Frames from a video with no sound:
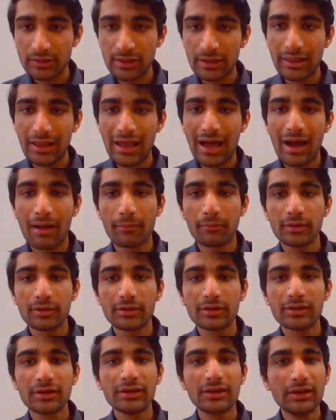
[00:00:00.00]
Lab.
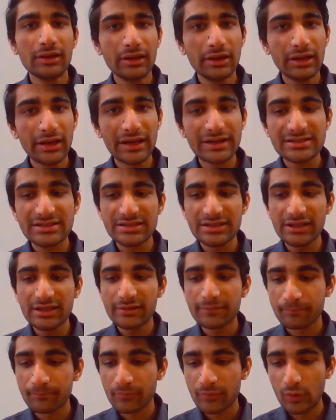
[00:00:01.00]
Let's see
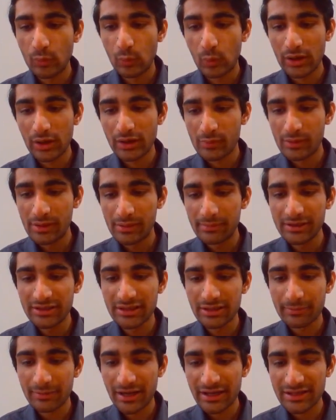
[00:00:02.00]
what will be
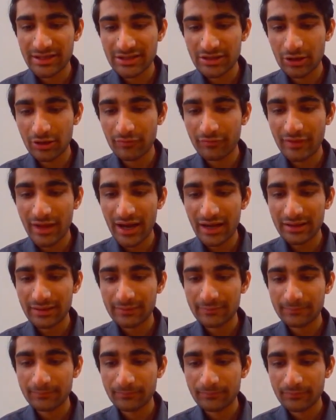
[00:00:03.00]
the pricing of that,
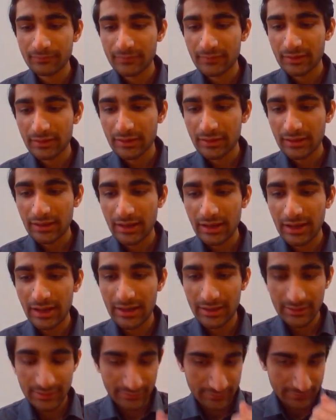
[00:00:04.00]

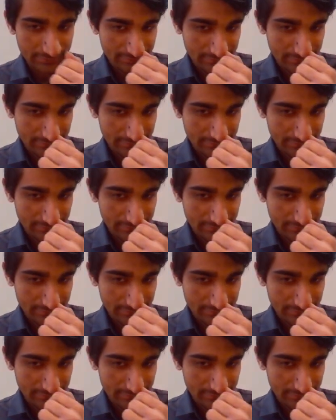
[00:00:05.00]
and